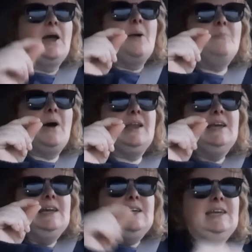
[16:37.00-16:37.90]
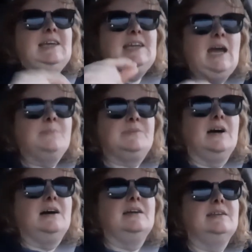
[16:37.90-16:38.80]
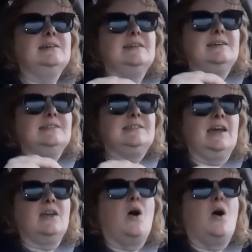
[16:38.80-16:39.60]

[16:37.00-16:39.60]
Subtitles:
but he kept on saying,